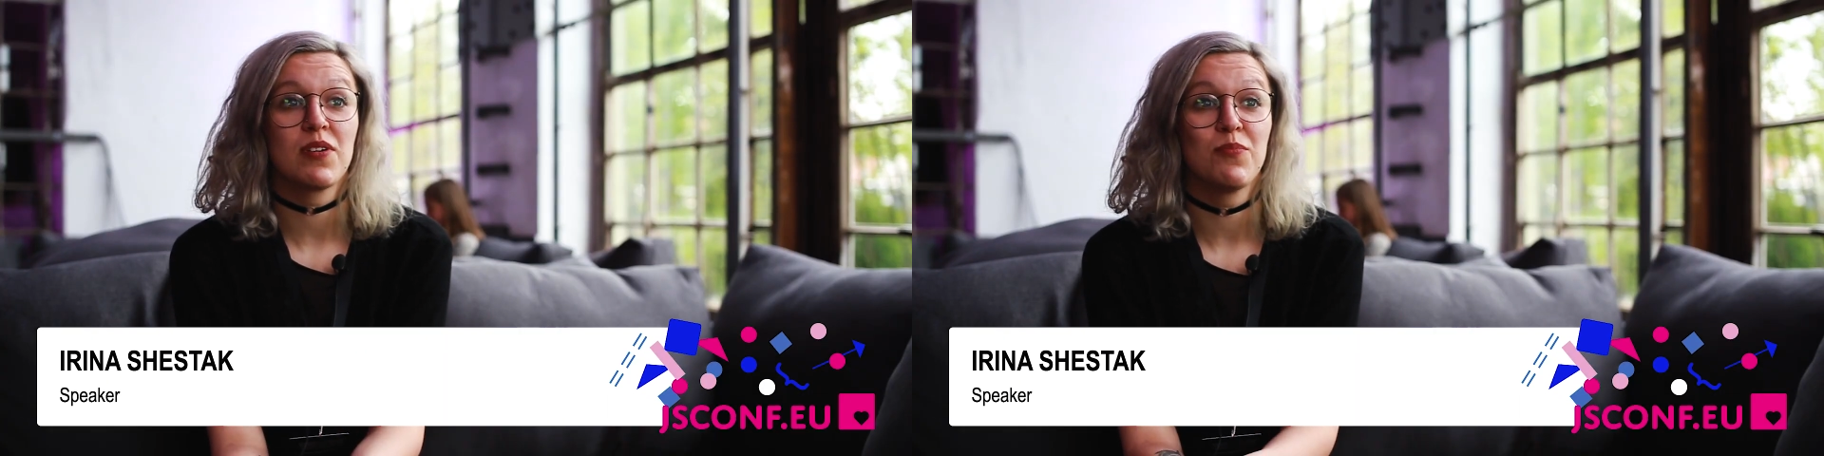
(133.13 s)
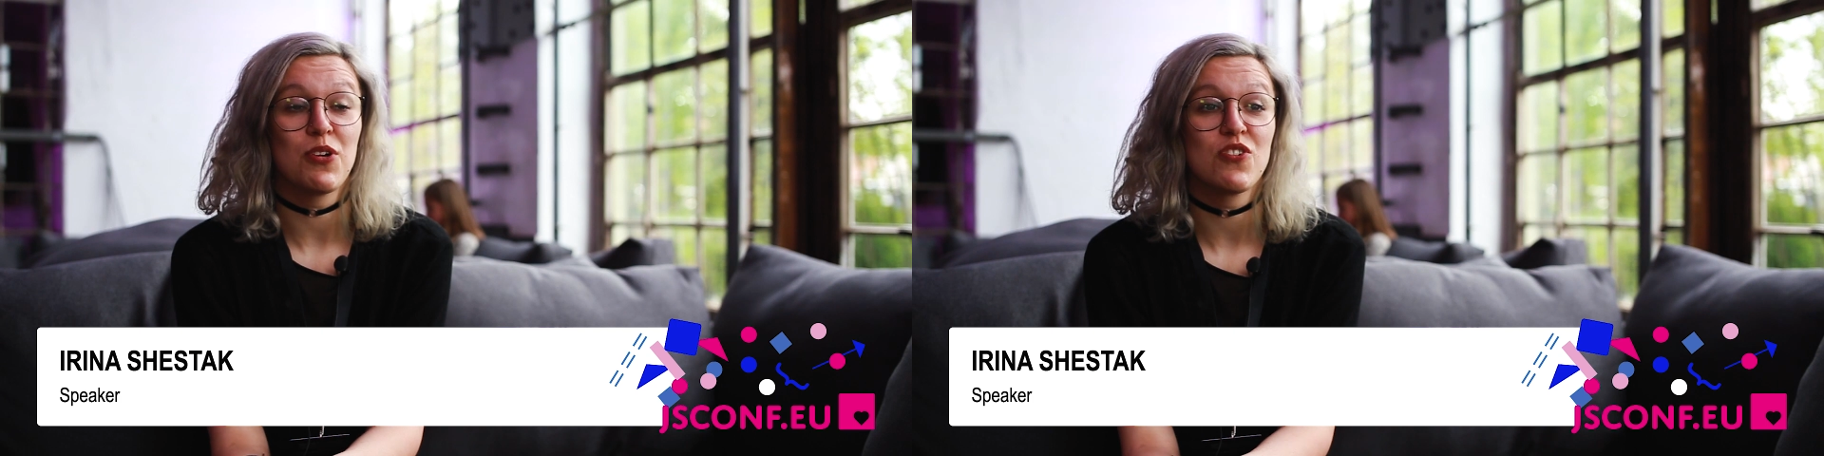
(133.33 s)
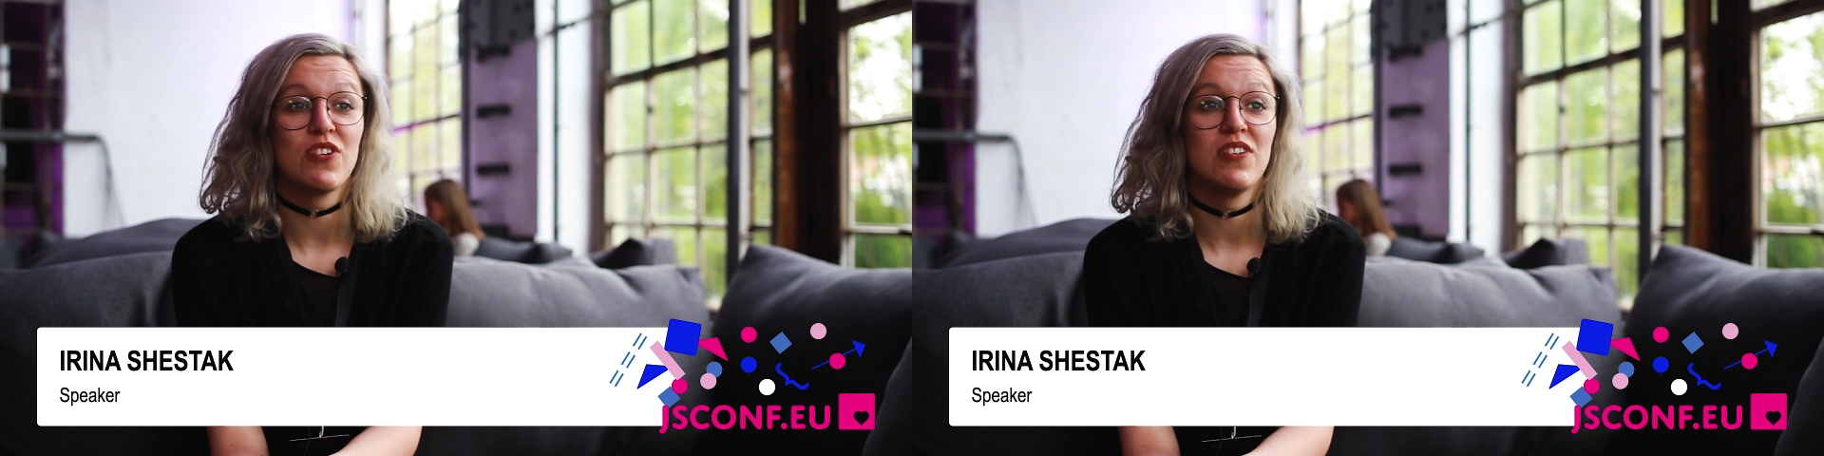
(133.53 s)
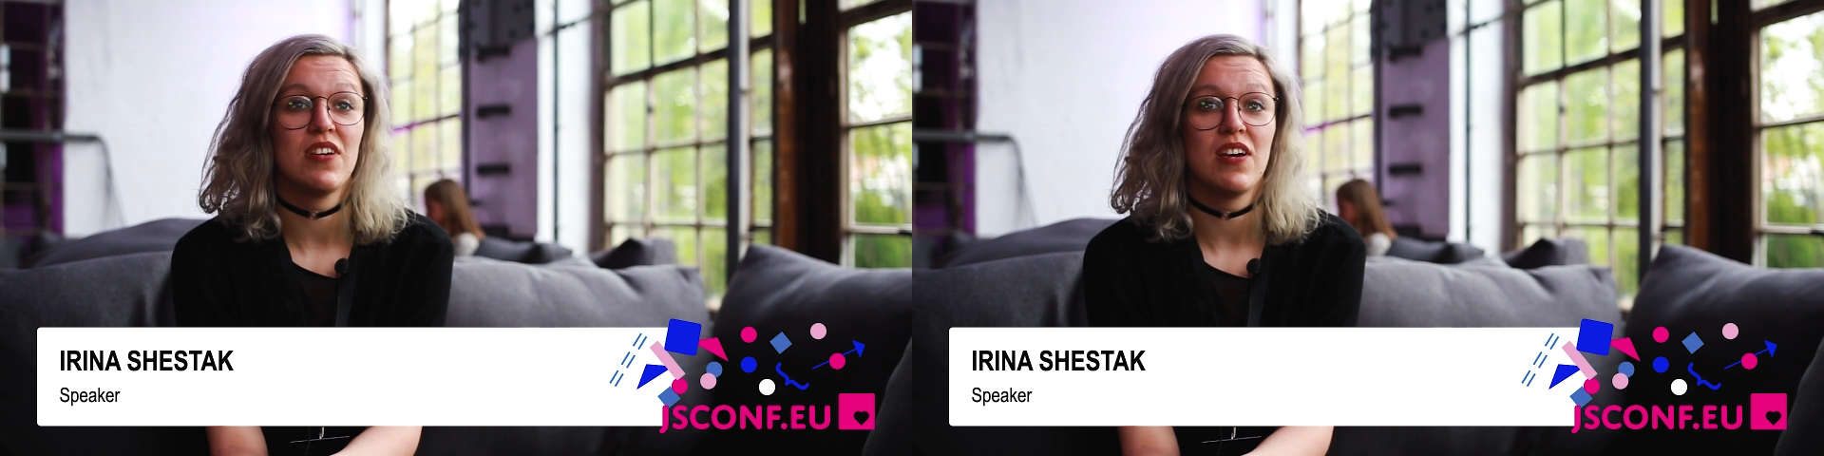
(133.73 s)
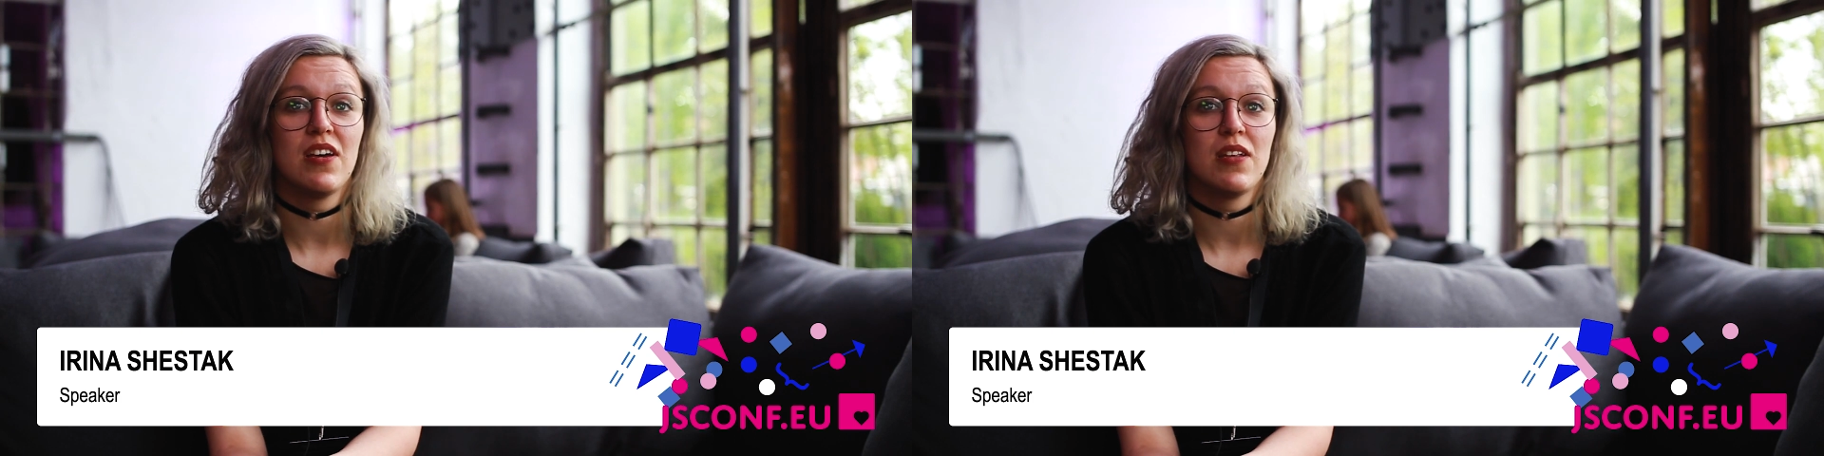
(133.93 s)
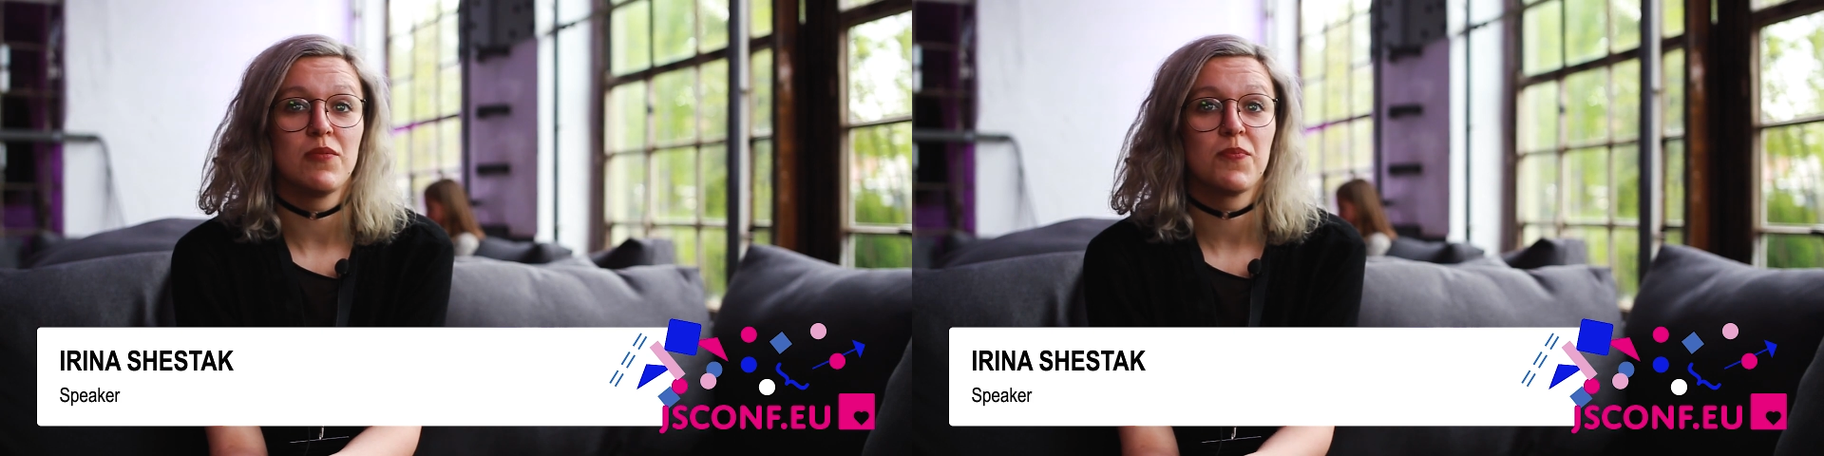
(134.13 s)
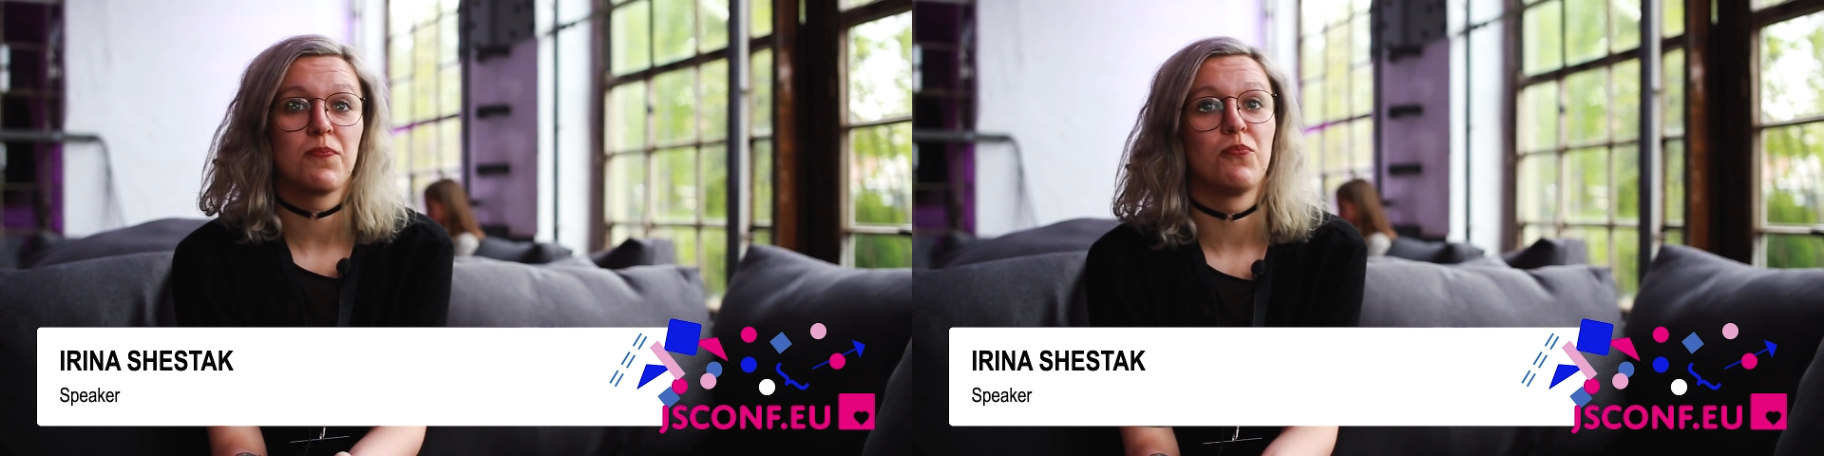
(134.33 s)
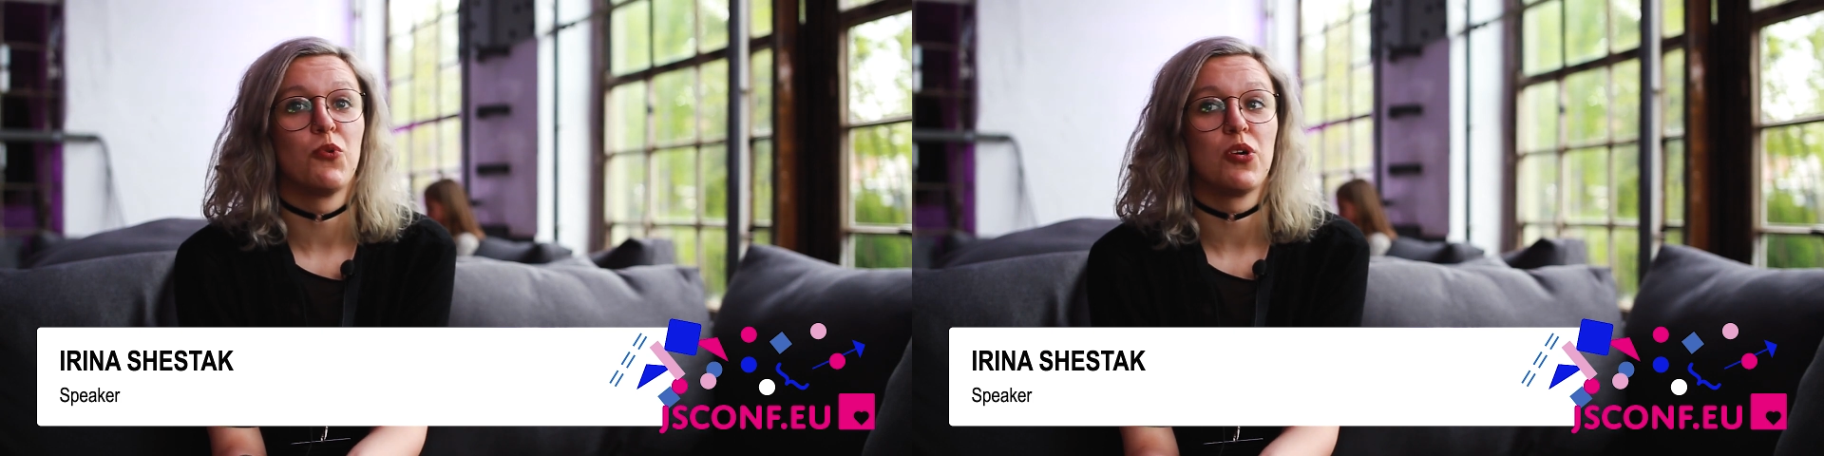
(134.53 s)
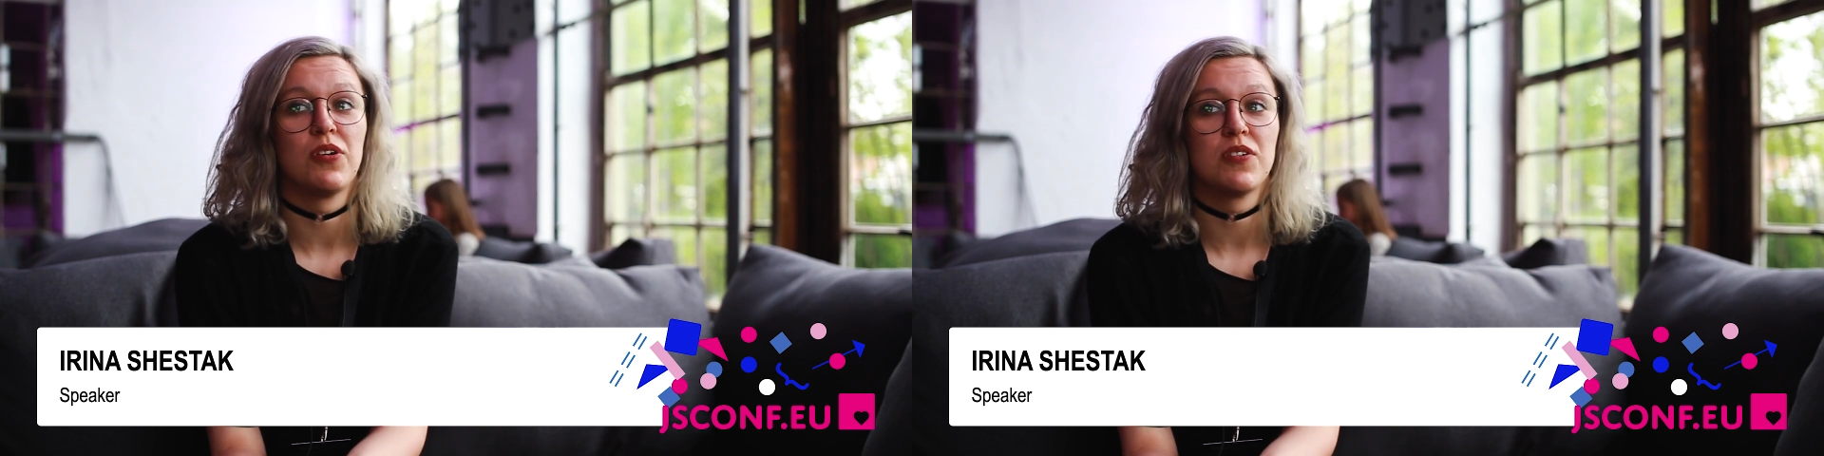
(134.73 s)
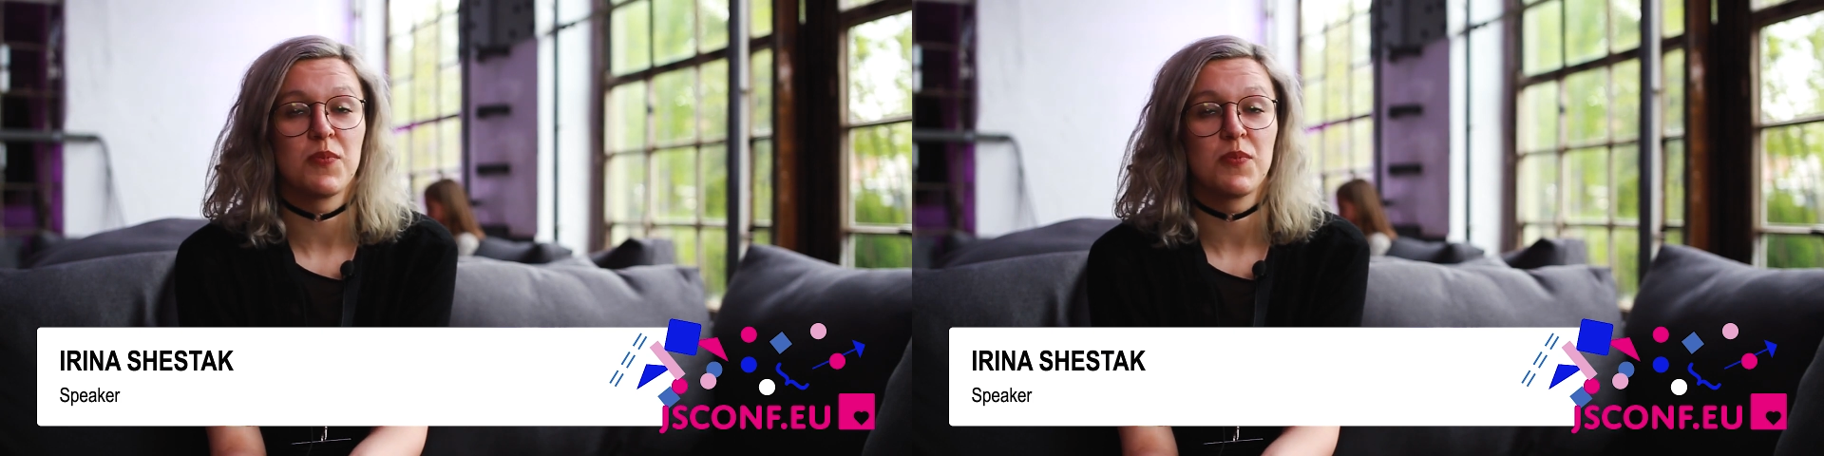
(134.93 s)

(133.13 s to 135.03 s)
compression and more